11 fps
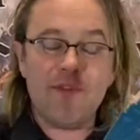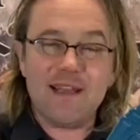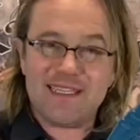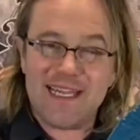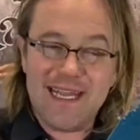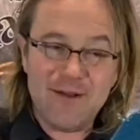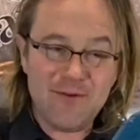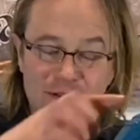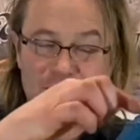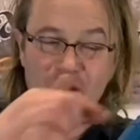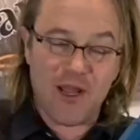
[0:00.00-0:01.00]
the teal
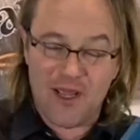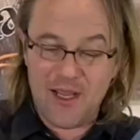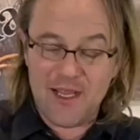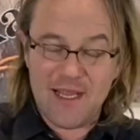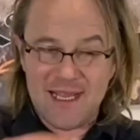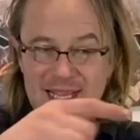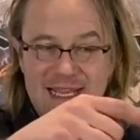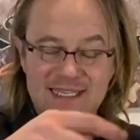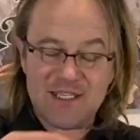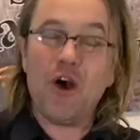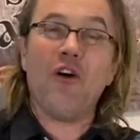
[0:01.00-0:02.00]
colour
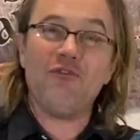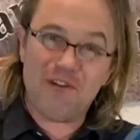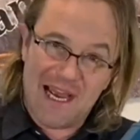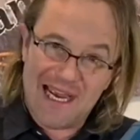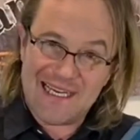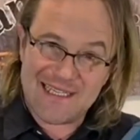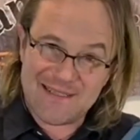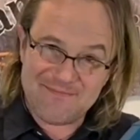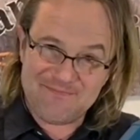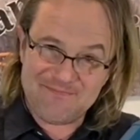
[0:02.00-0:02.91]
is not right.